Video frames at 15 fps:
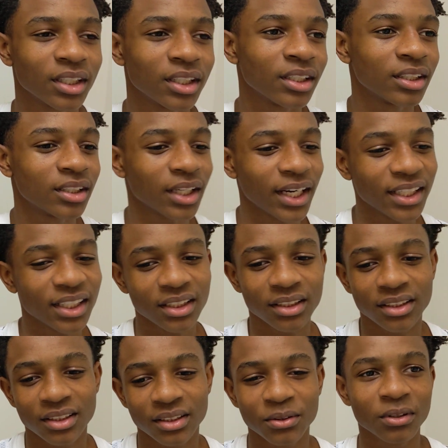Uh, I could
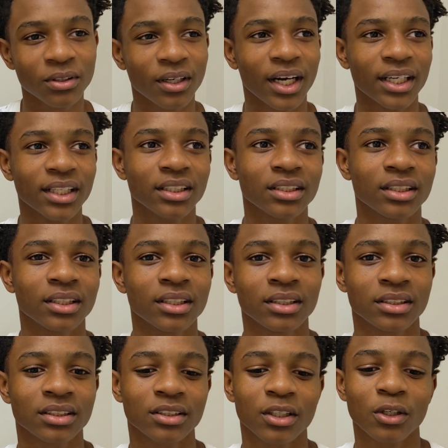have, you know, I could have
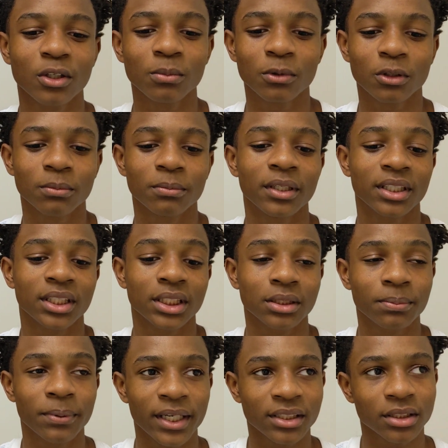uh, scored more buckets,
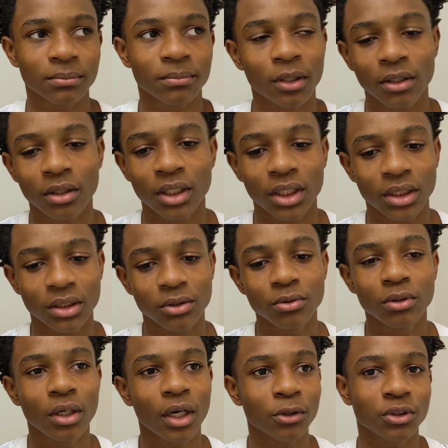passed the ball less. You
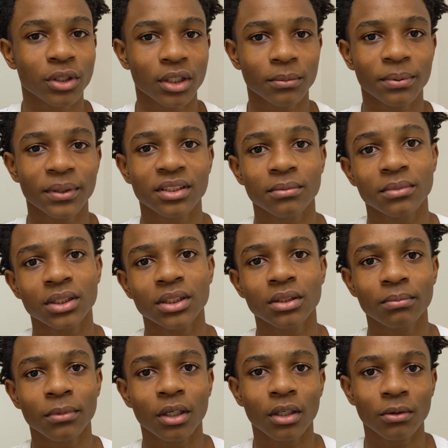know, I was trying to play some
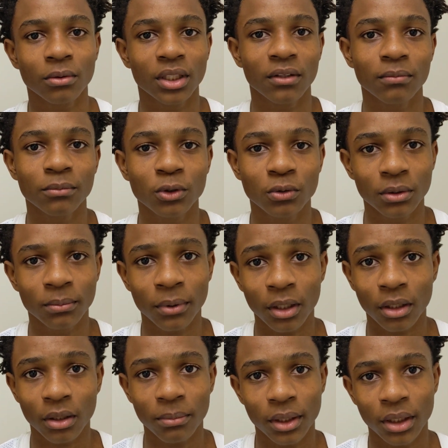team ball, whatever, move the
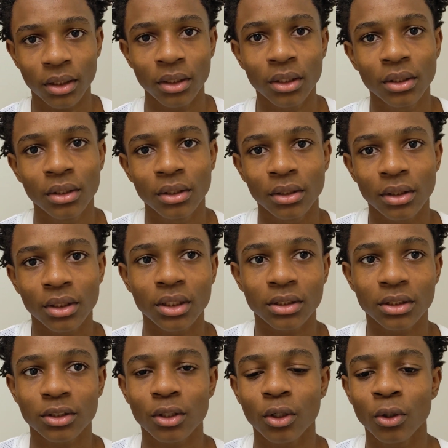ball, but could
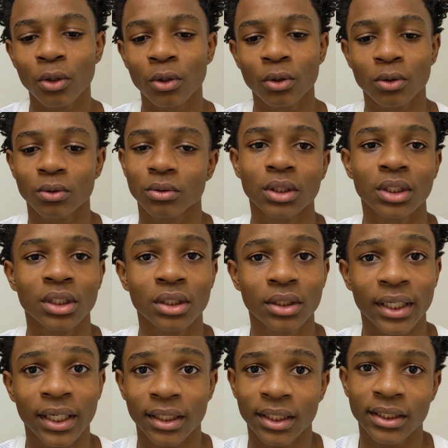have scored, uh,
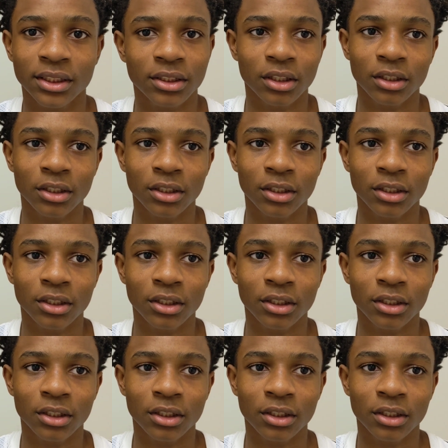got less